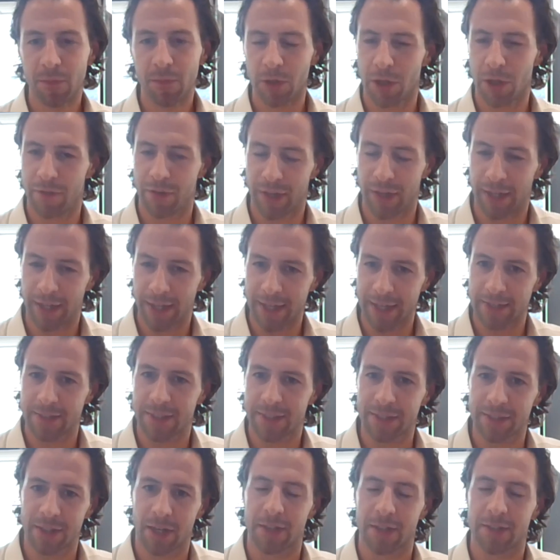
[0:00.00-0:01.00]
If you can get
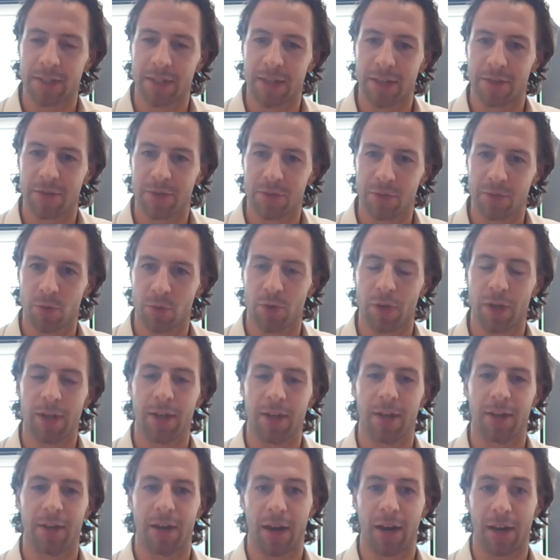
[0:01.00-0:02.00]
us excited at the
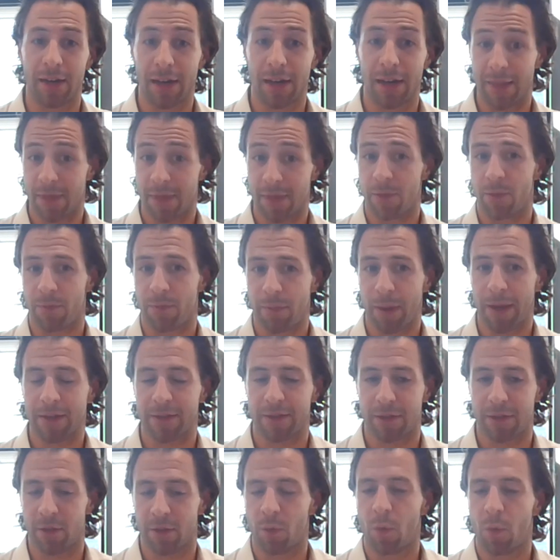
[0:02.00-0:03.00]
story and
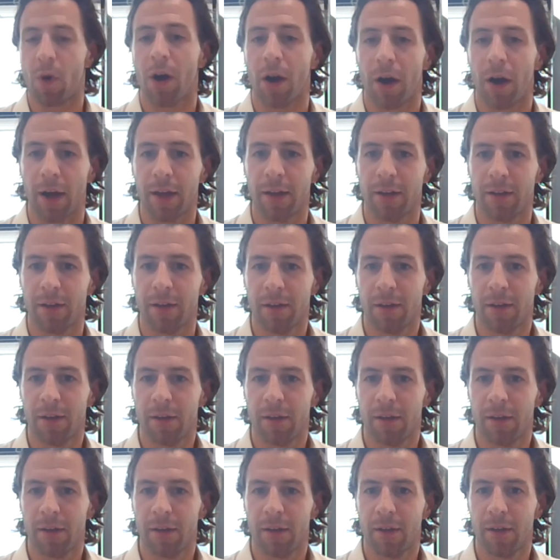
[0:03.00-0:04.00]
back to the why,
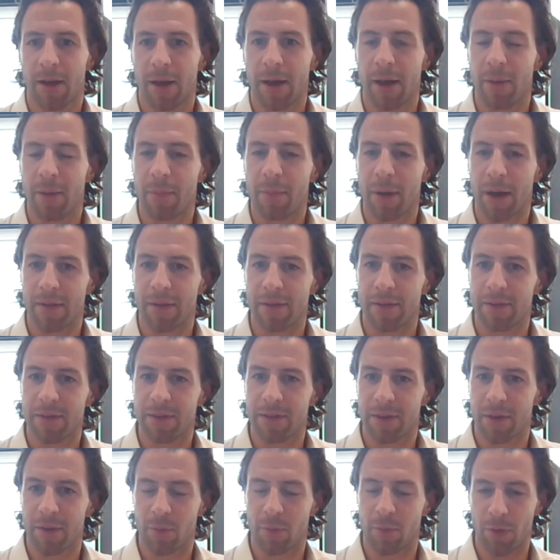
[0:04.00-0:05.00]

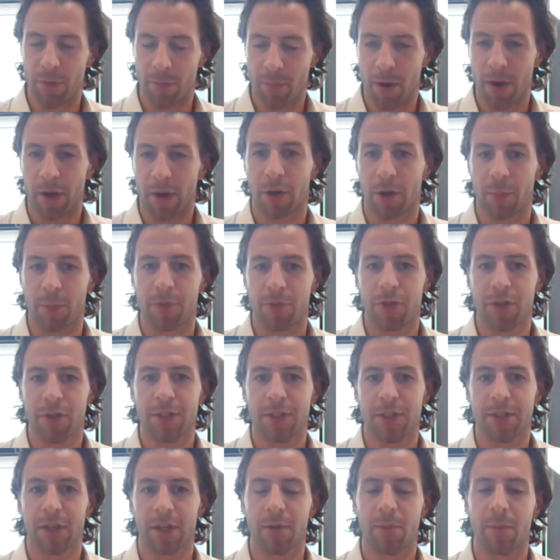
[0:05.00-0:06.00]
and what the market
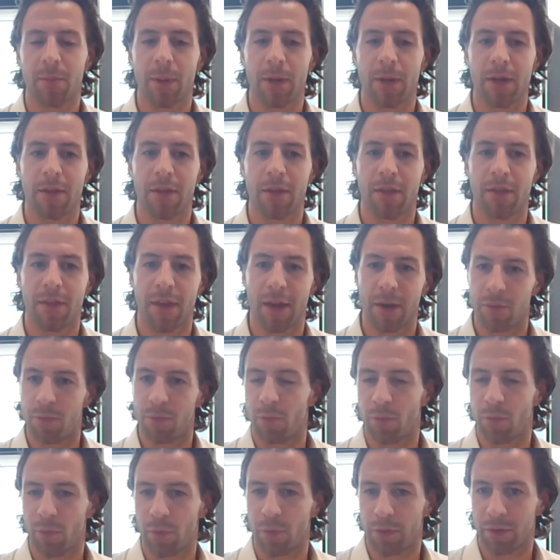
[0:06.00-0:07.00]
opportunity is going to be,
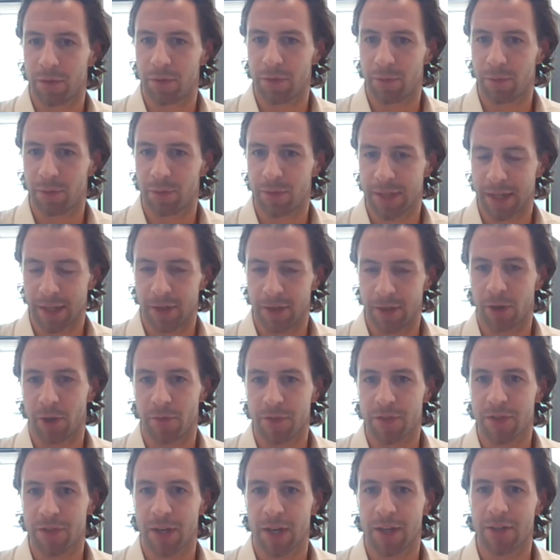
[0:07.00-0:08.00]
then we'll take a
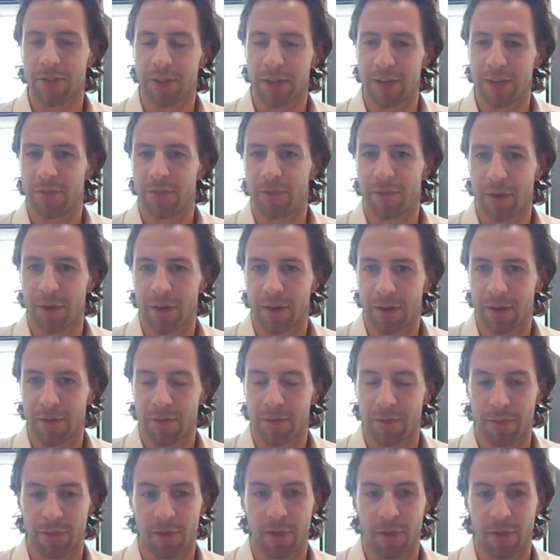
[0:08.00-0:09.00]
conversation and have
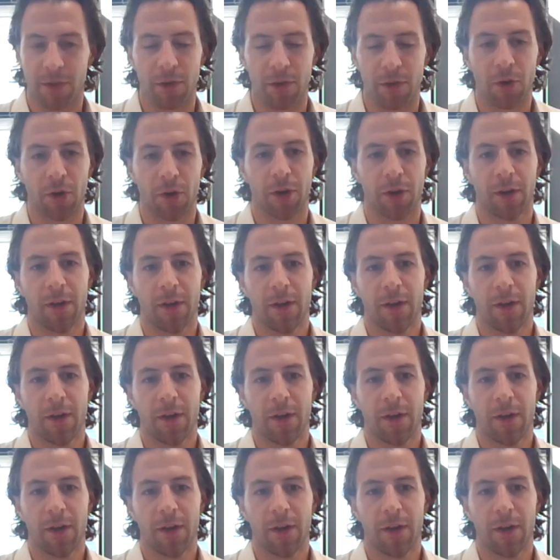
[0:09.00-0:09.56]
a look.